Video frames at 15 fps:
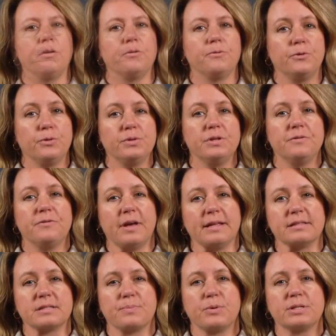Food
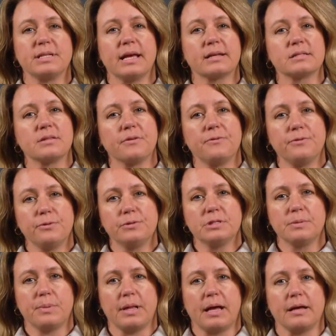defense protects the food
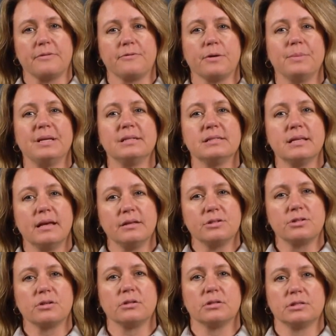supply from
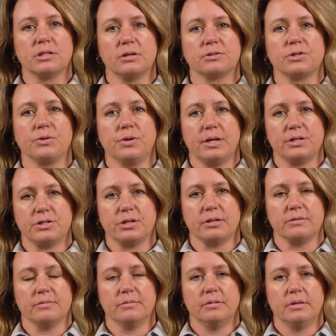intentional
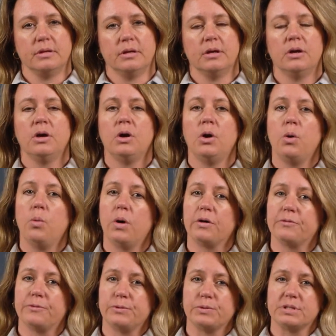adulteration, while
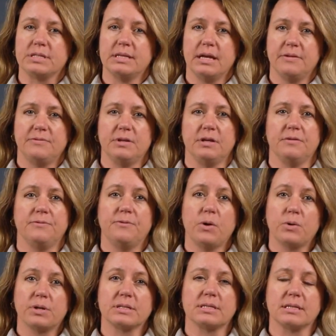food safety
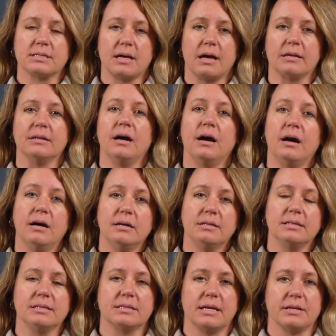focuses on
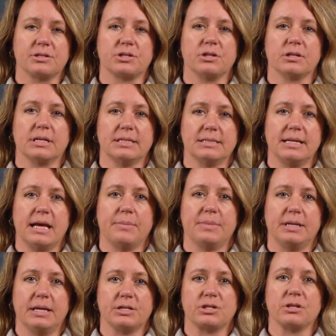unintentional
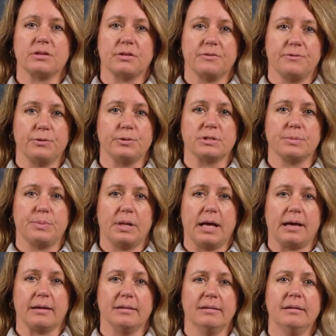contamination of the food
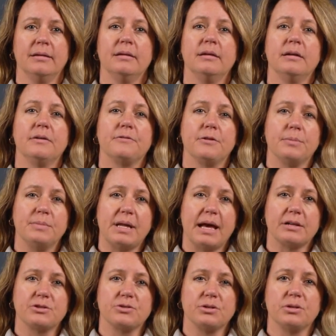supply from
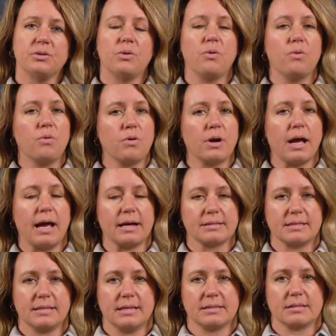natural or
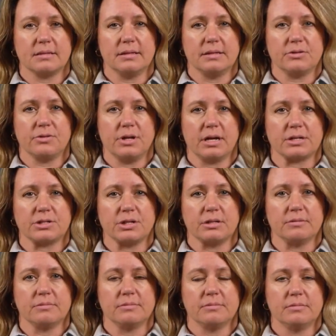accidental introduction.